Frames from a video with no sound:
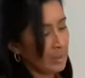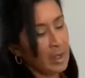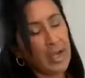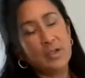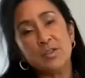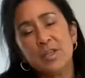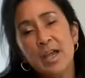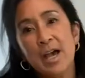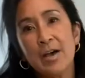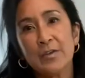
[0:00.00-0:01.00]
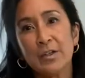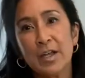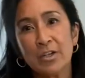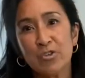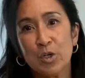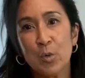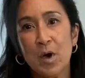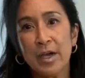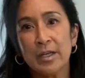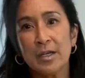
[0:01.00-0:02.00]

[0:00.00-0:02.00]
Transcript: I used to have an electric one.